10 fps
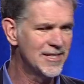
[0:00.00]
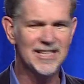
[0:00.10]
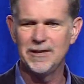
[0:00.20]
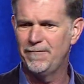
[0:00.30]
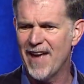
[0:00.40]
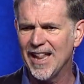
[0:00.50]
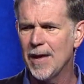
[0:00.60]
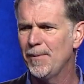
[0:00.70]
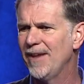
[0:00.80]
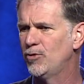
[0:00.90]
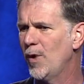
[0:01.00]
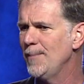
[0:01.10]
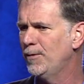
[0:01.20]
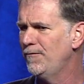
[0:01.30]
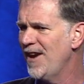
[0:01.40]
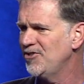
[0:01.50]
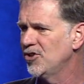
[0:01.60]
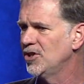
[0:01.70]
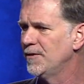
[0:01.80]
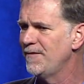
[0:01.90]
that develop and have great
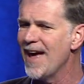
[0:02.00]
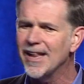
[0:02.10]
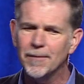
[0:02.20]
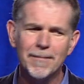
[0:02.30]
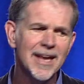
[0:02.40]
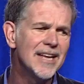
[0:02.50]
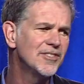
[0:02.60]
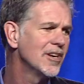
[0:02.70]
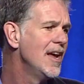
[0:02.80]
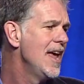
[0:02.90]
professional development